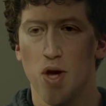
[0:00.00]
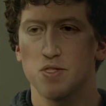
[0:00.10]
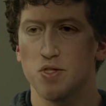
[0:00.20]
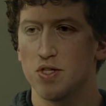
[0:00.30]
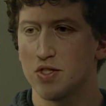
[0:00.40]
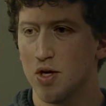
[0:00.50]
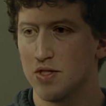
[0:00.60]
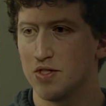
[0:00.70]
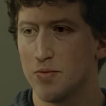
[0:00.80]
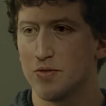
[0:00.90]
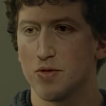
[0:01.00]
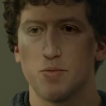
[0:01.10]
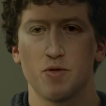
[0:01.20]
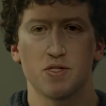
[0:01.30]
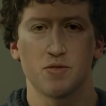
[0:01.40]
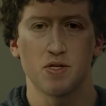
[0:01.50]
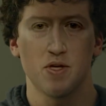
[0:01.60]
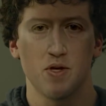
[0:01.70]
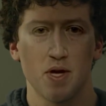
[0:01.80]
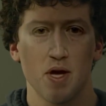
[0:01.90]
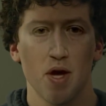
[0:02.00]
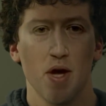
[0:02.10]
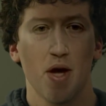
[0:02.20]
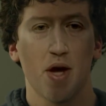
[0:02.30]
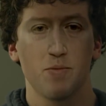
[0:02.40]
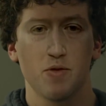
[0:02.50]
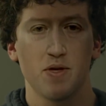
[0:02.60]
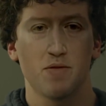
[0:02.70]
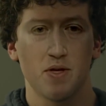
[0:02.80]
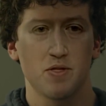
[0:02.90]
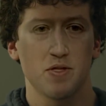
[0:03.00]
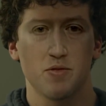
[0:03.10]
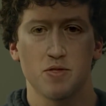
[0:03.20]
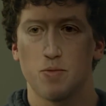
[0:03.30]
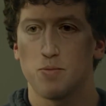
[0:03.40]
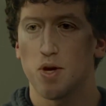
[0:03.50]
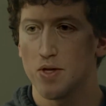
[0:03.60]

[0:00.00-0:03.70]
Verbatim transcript: As for any charges stemming from the breach of security, I believe I deserve some